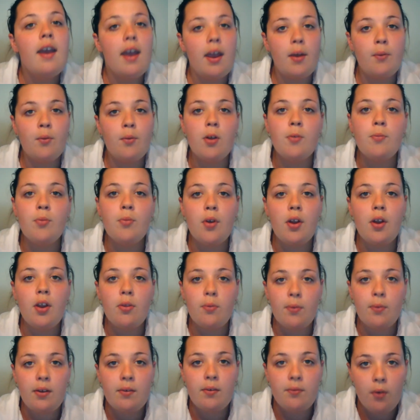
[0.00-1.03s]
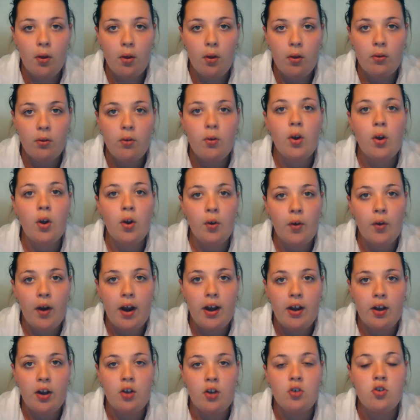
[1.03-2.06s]
A 1.3 volt or
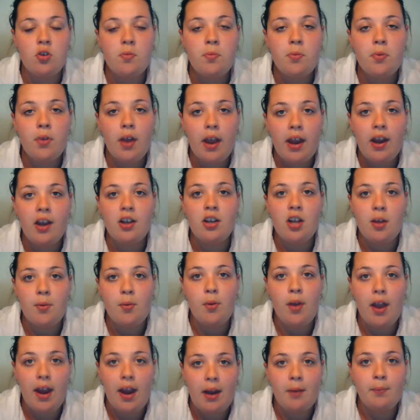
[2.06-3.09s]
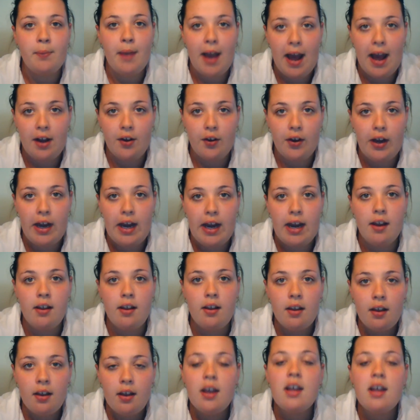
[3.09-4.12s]
greater AAA or AA battery.
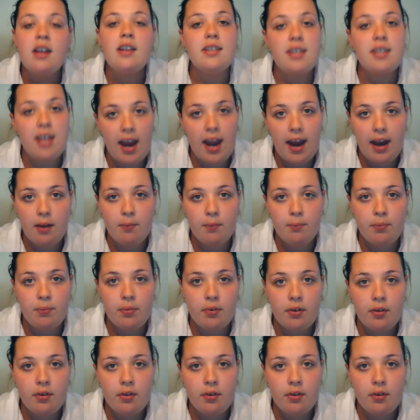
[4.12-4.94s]
Tape.